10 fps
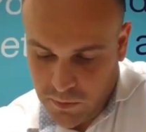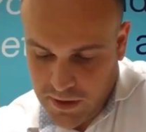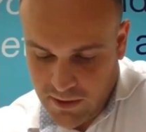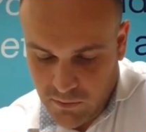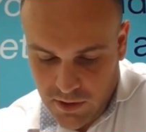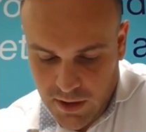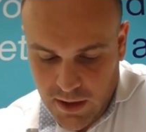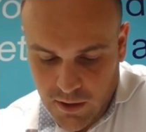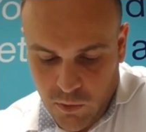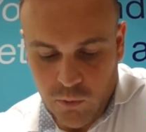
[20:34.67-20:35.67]
be what
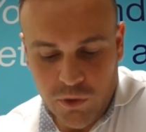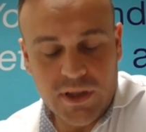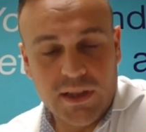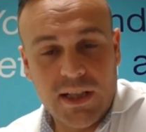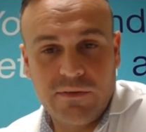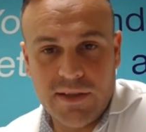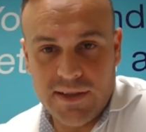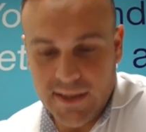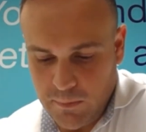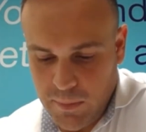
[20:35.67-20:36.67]
would the
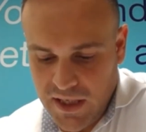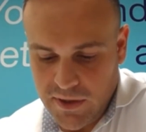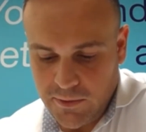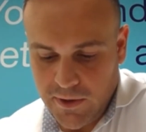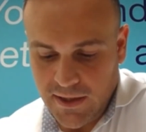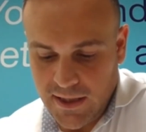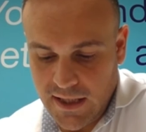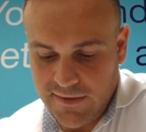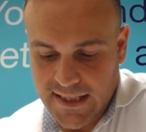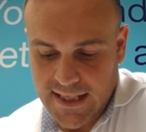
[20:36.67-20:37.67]
differences be between an
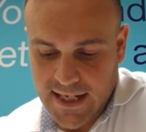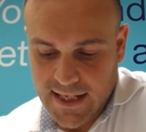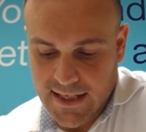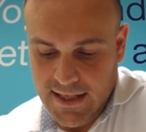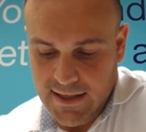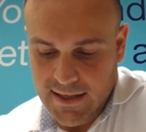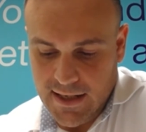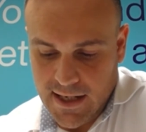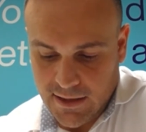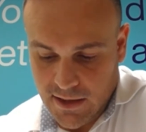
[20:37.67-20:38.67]
FTA
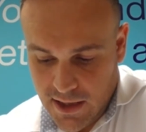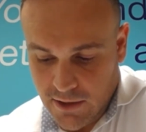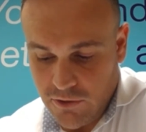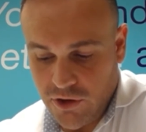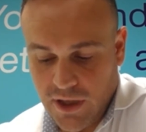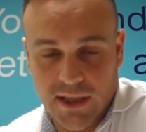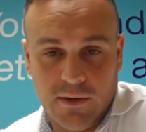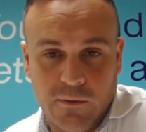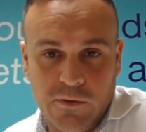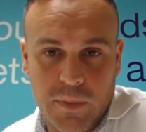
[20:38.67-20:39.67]
and a no trade
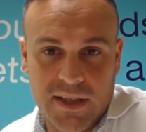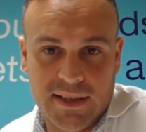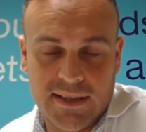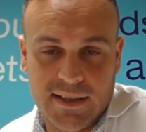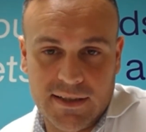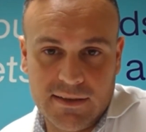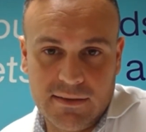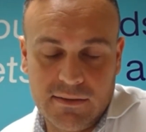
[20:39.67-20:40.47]
deal for businesses?